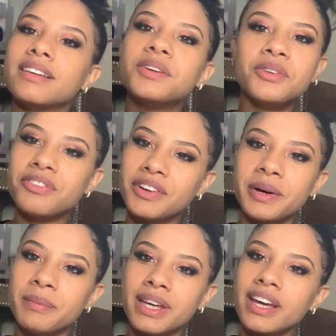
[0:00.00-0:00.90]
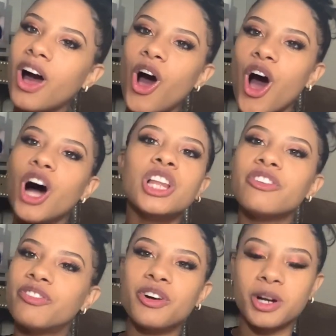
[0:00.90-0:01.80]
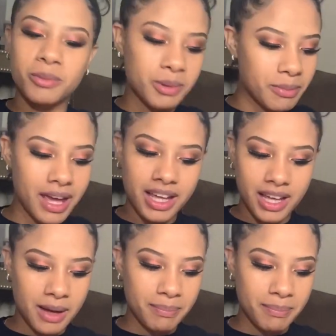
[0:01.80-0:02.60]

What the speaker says: You feel me? All affordable makeup.